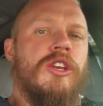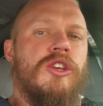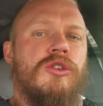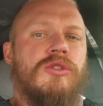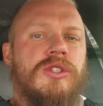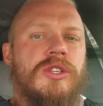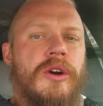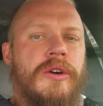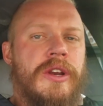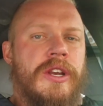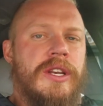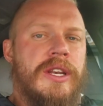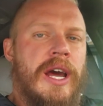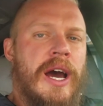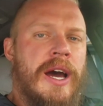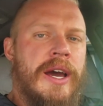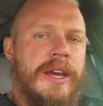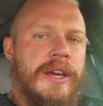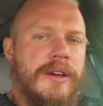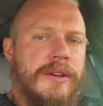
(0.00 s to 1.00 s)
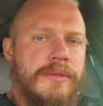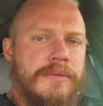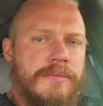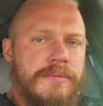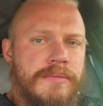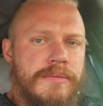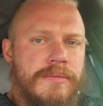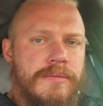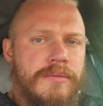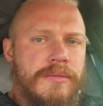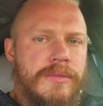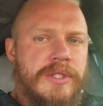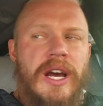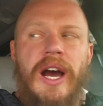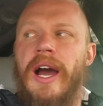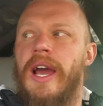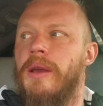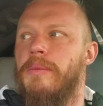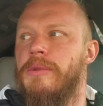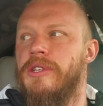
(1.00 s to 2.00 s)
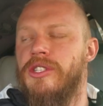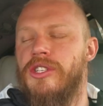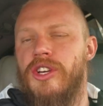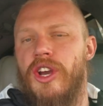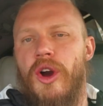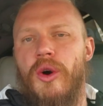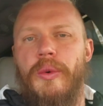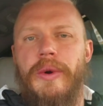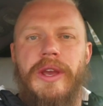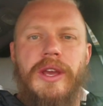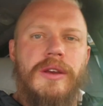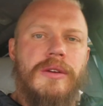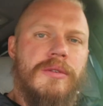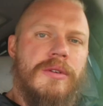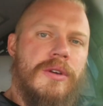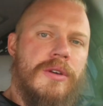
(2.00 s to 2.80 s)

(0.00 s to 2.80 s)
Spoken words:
you started dying. Time is going.